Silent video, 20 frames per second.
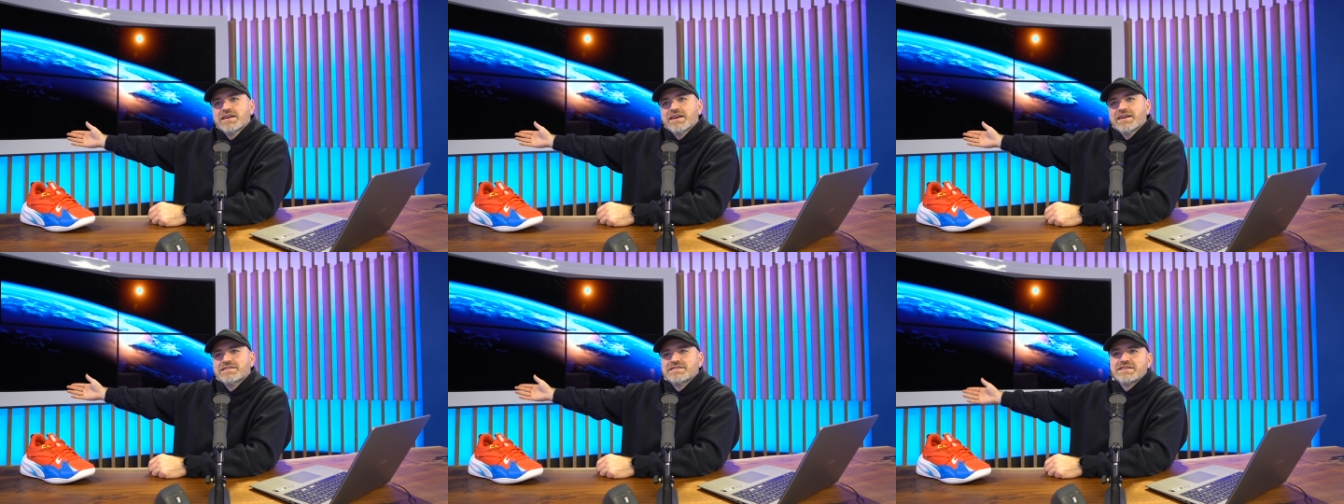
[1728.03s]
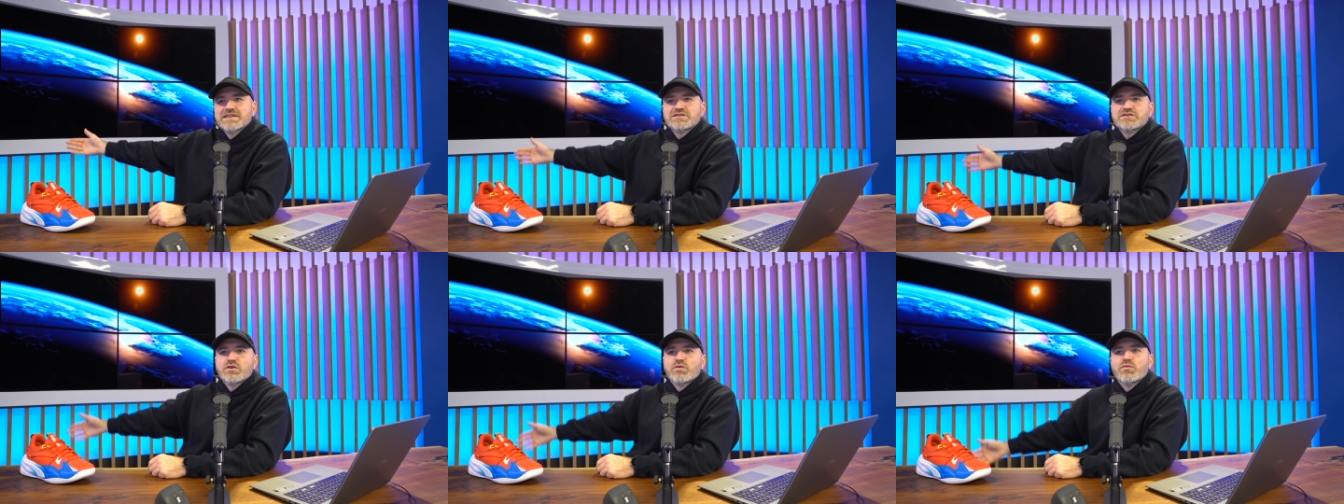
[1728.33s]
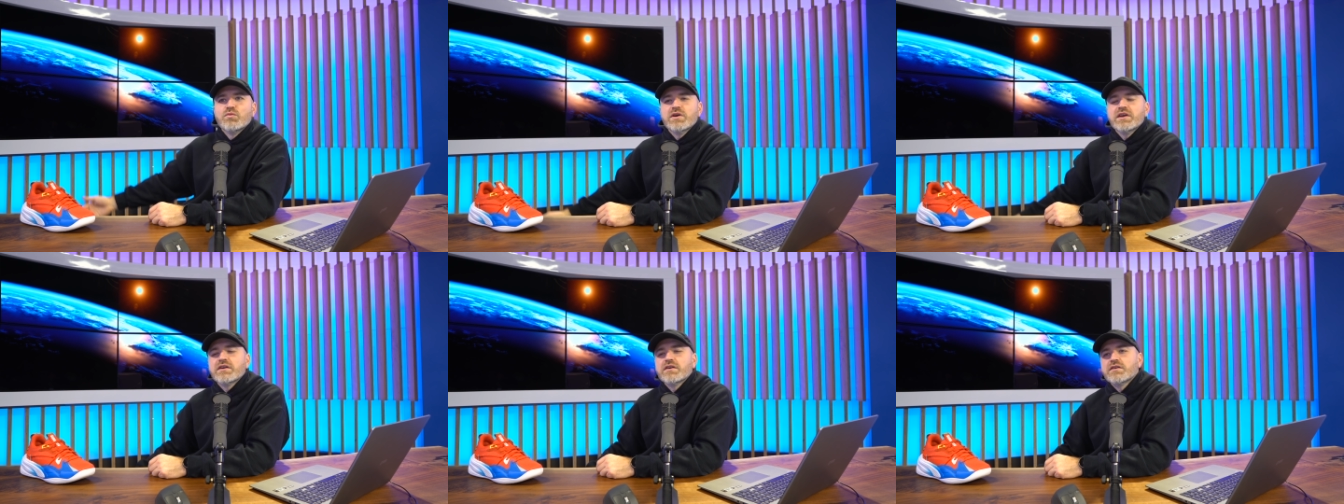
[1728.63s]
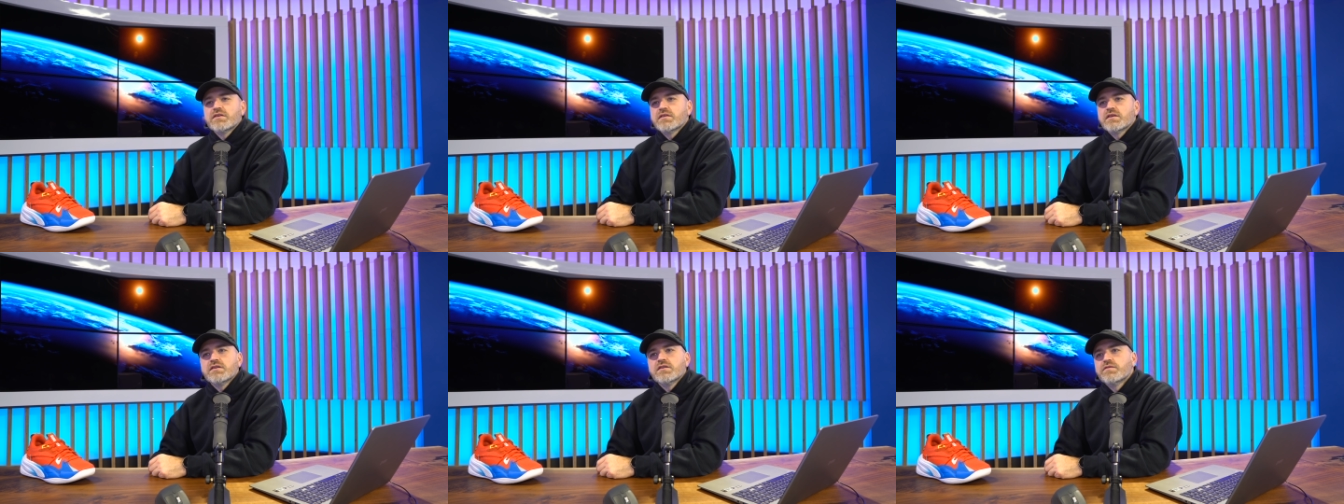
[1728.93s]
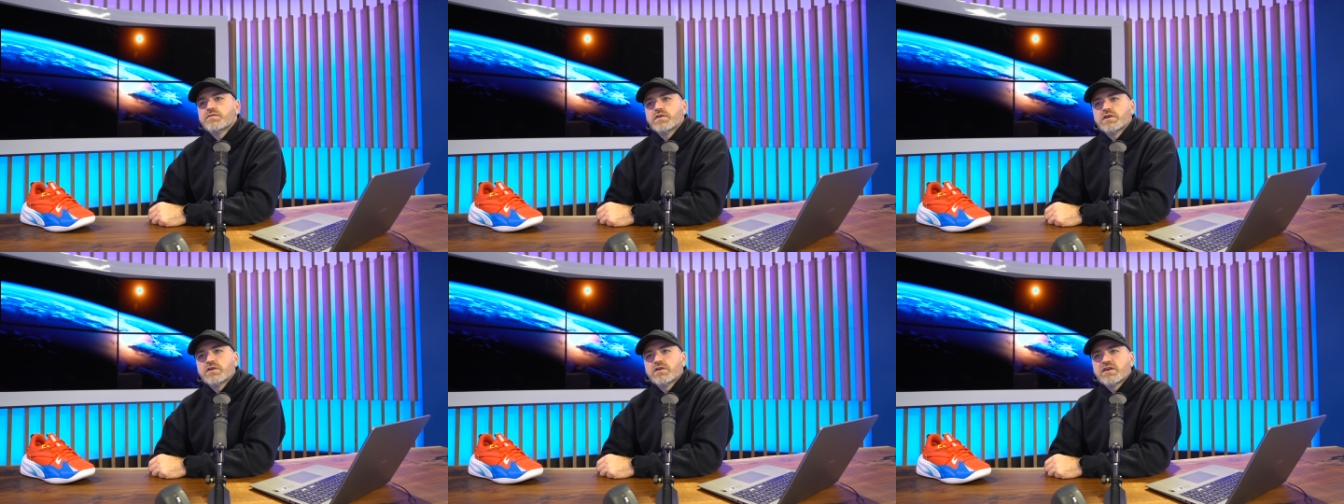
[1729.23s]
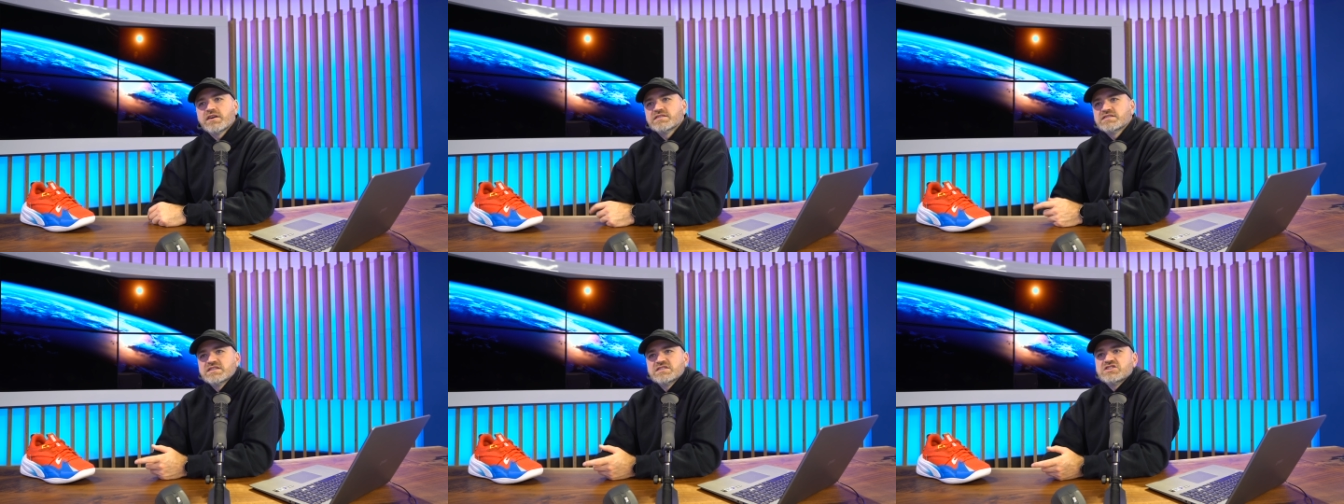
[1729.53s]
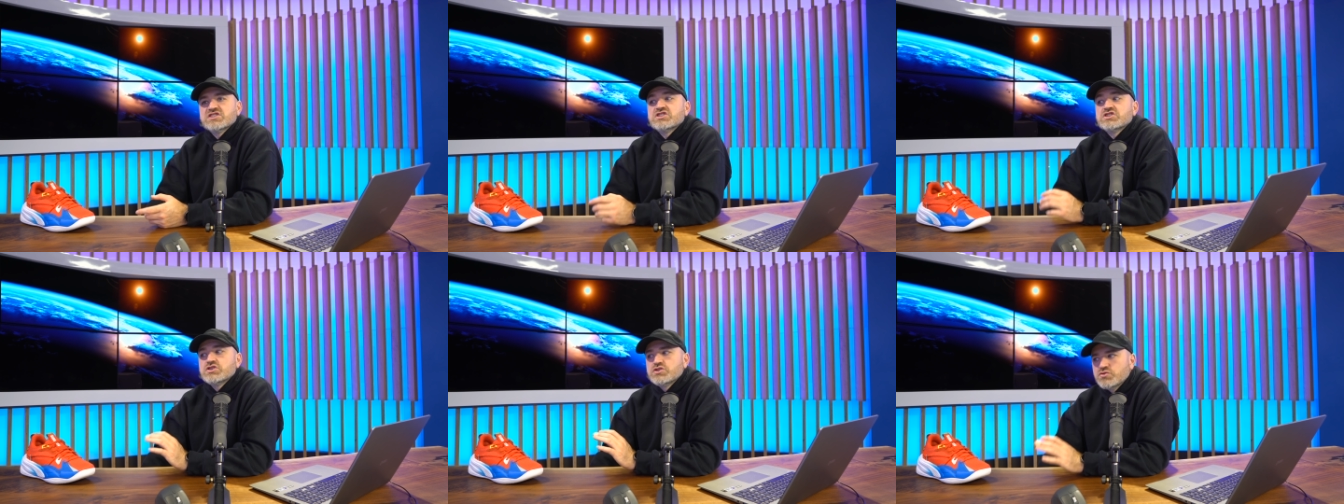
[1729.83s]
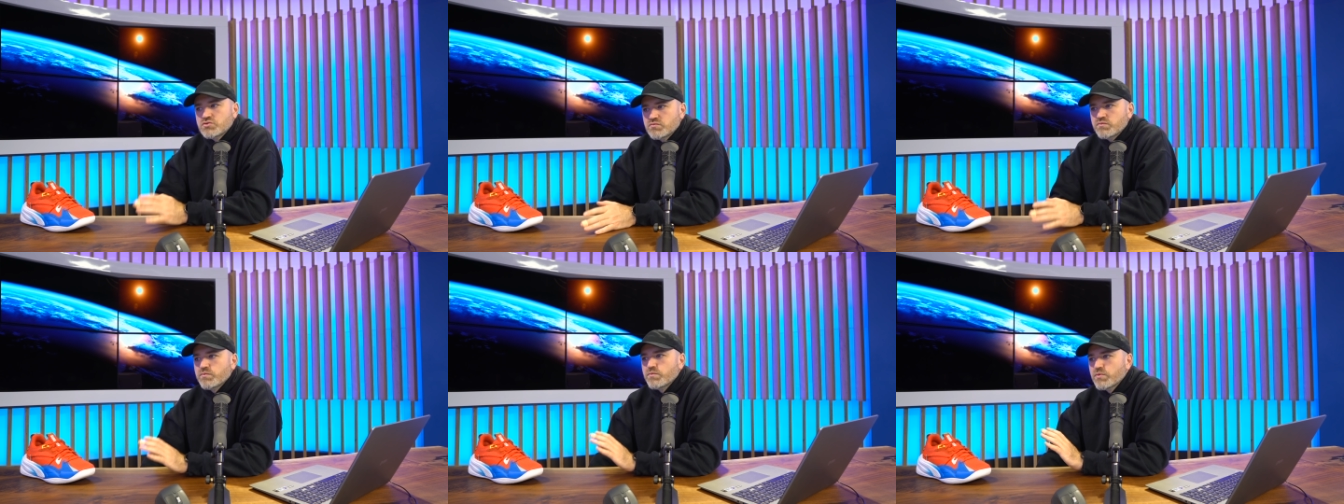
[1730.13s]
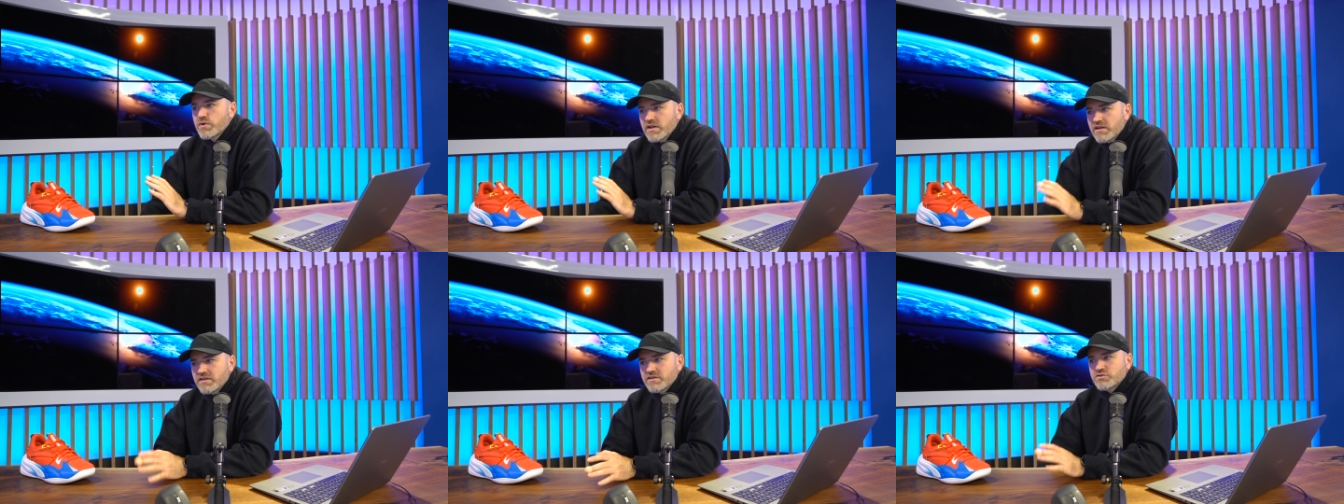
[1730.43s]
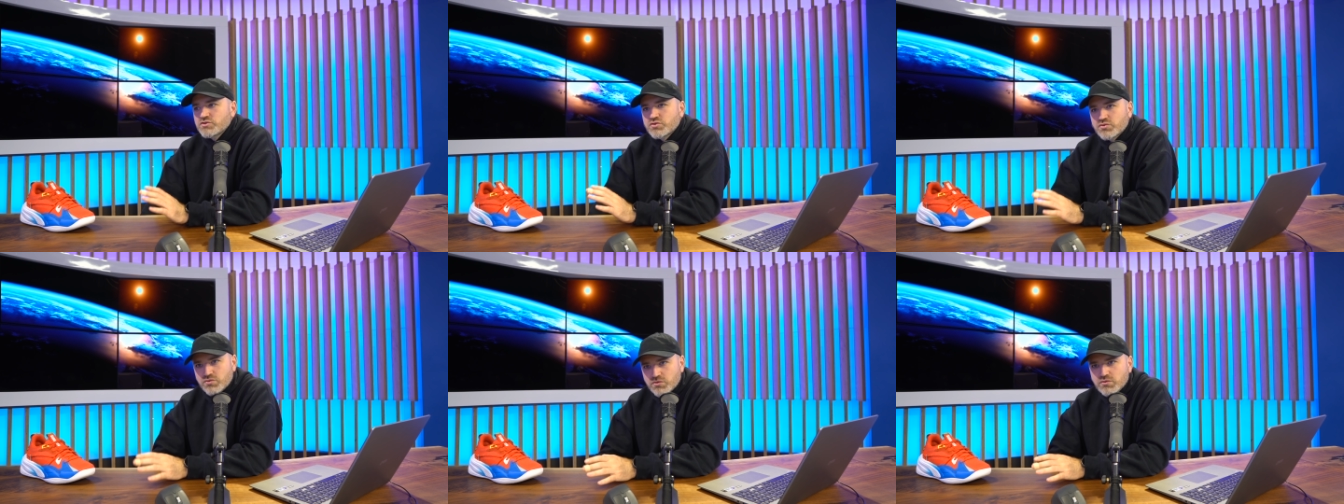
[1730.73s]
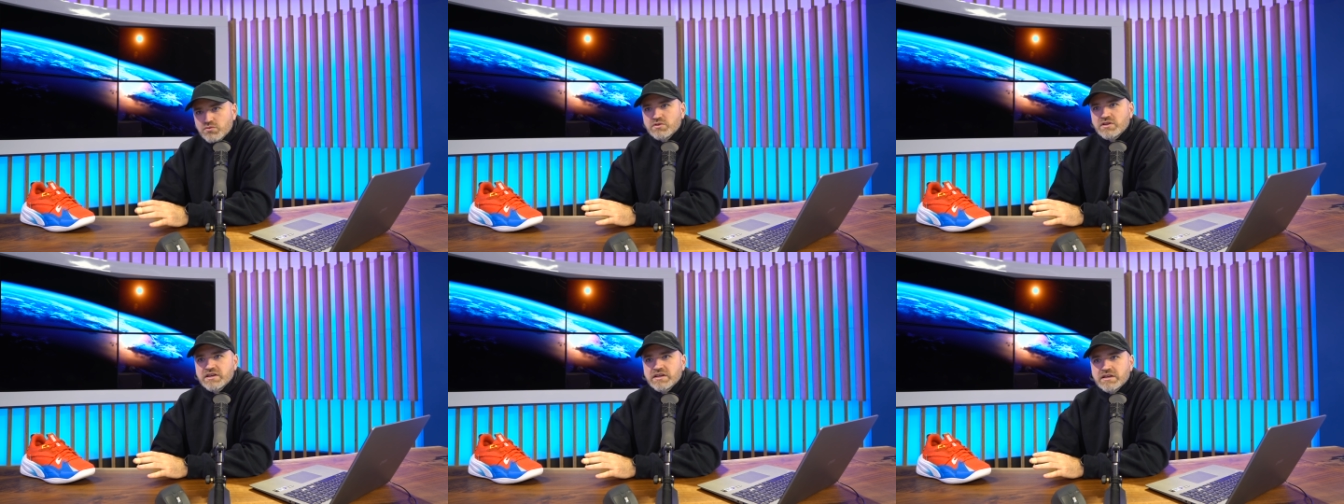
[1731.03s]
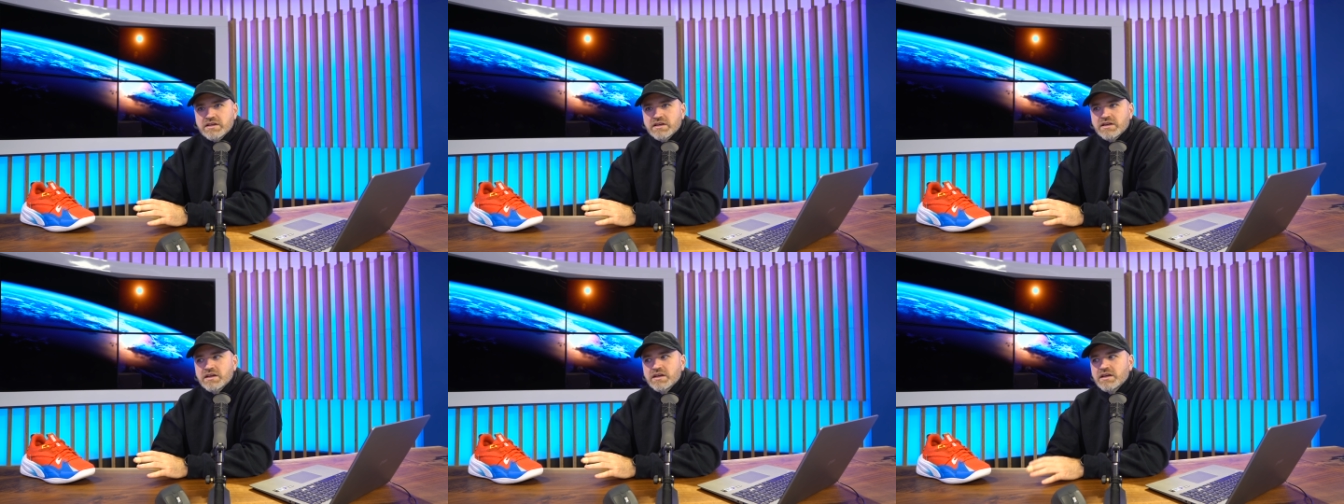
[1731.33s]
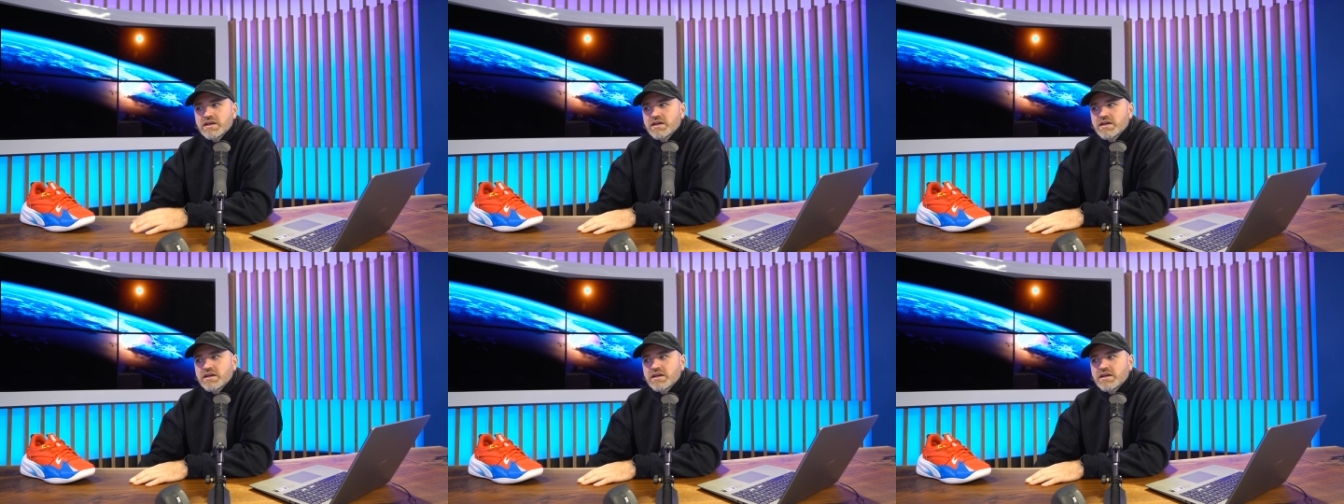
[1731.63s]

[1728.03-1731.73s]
It's such a weird thing to figure out because it's just really truly